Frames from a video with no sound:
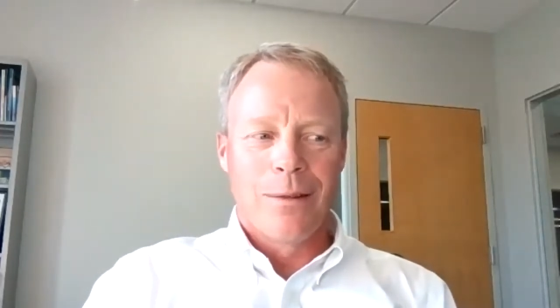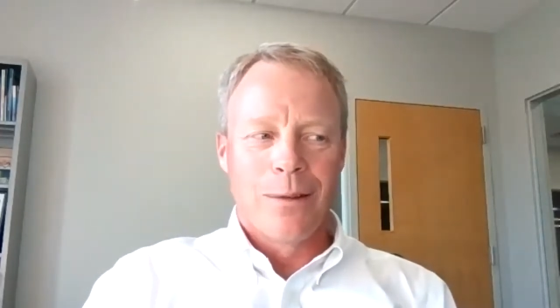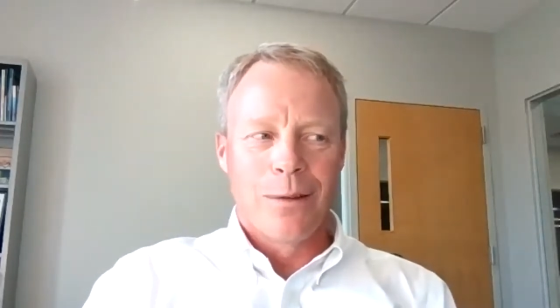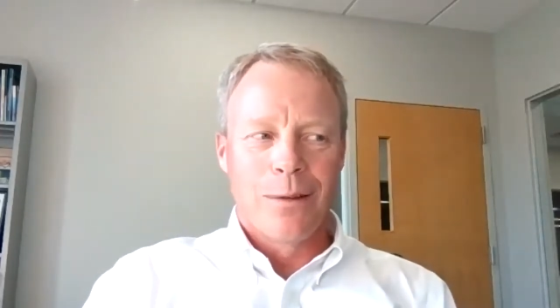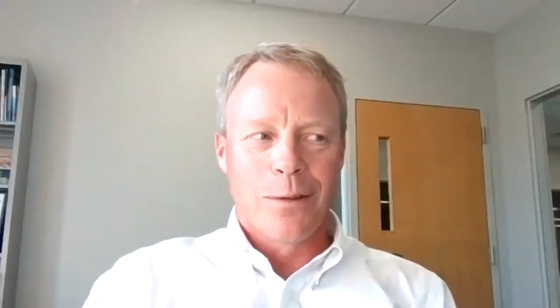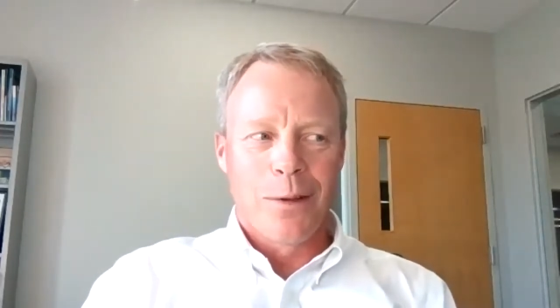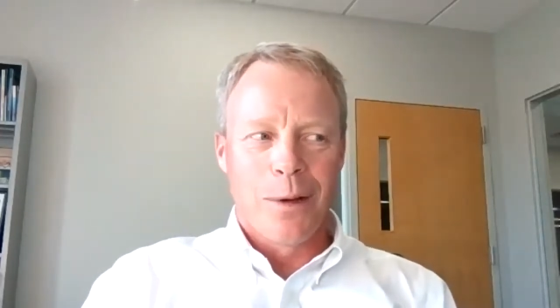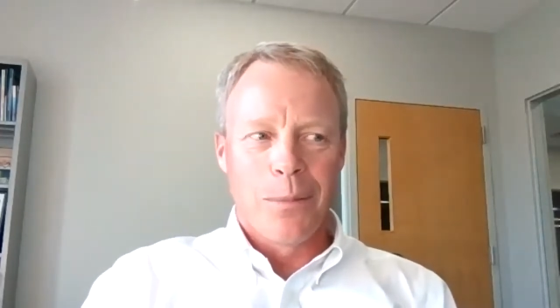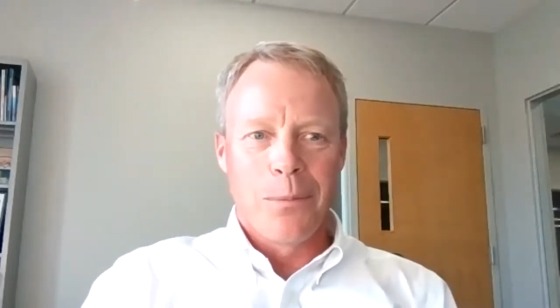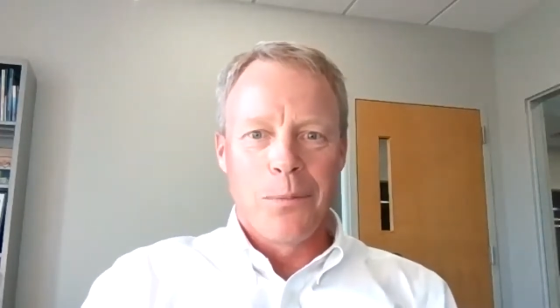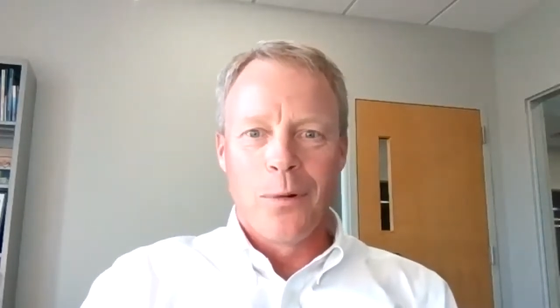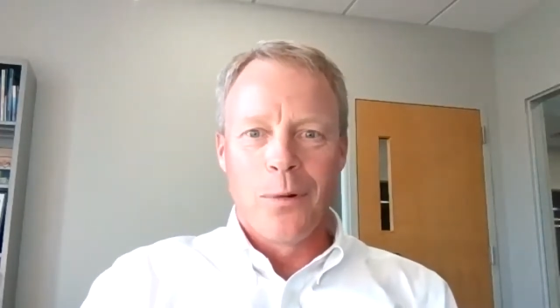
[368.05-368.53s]

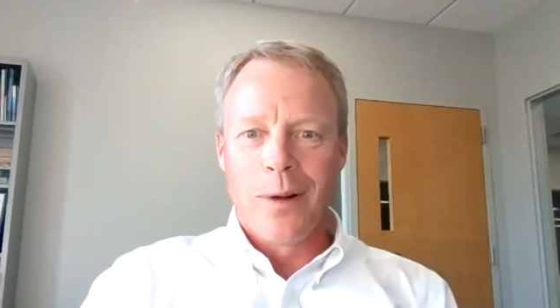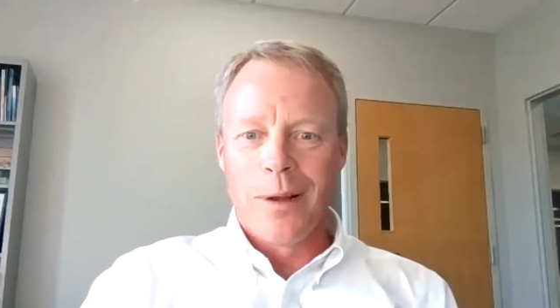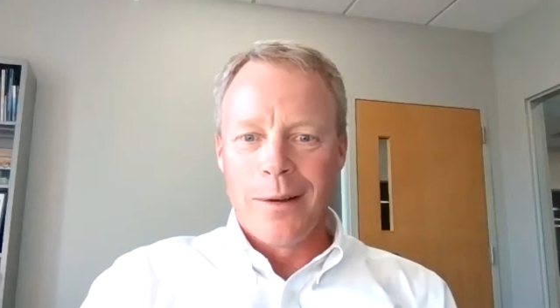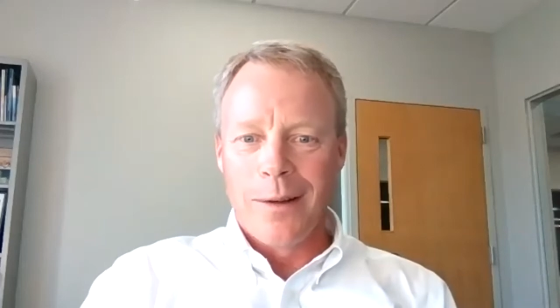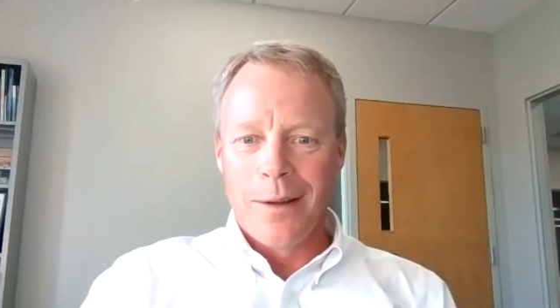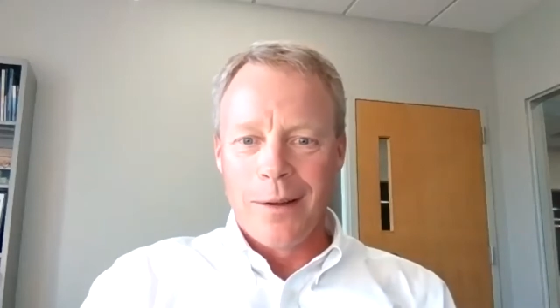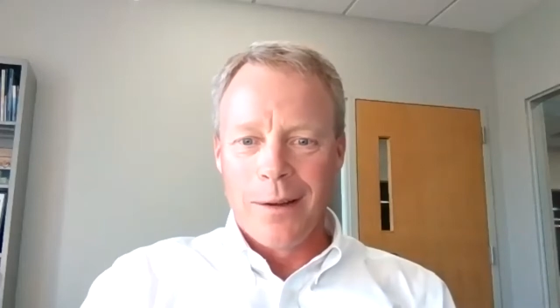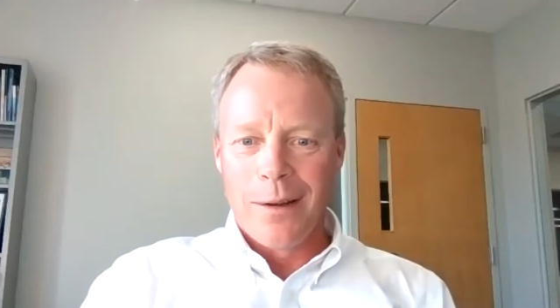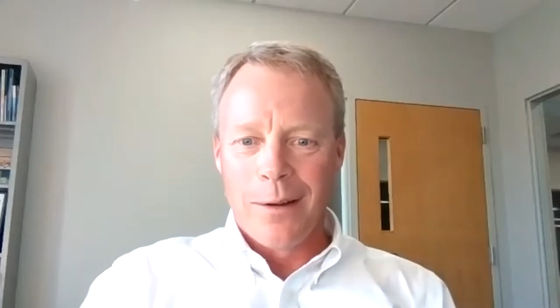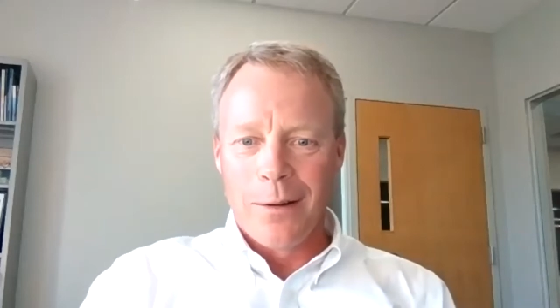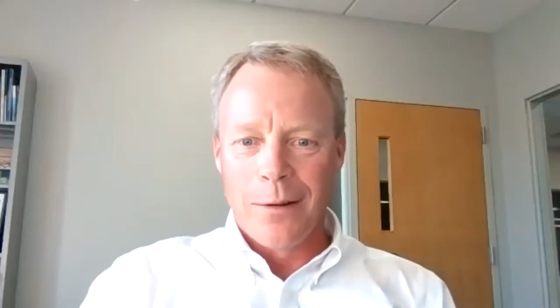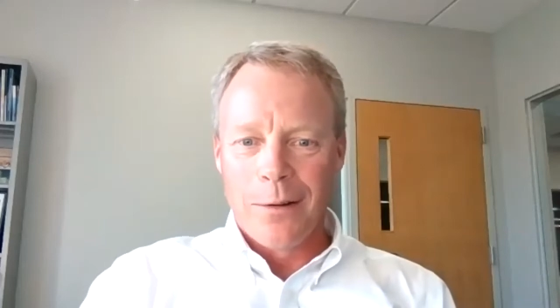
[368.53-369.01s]
looked up what I
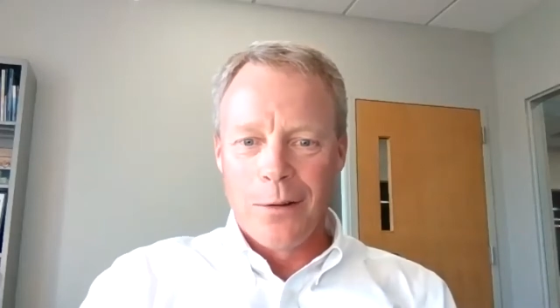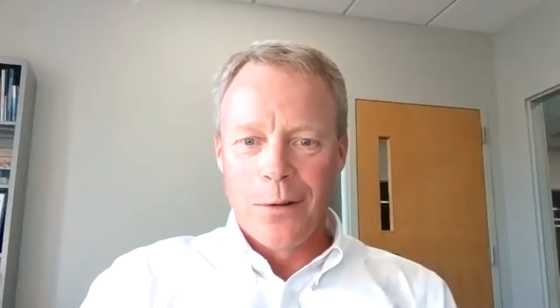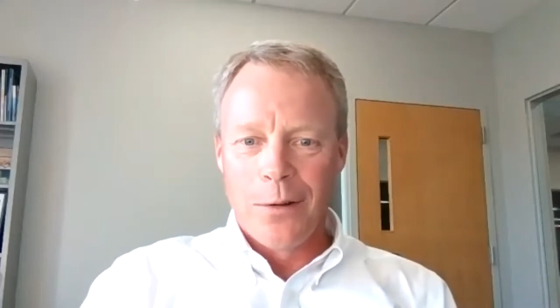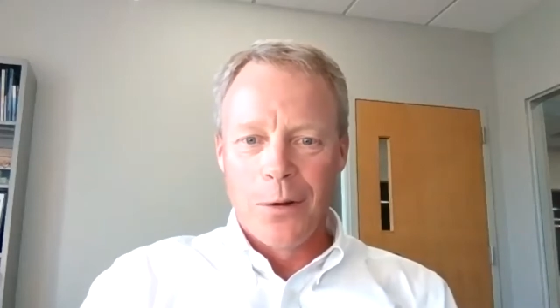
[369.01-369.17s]
needed to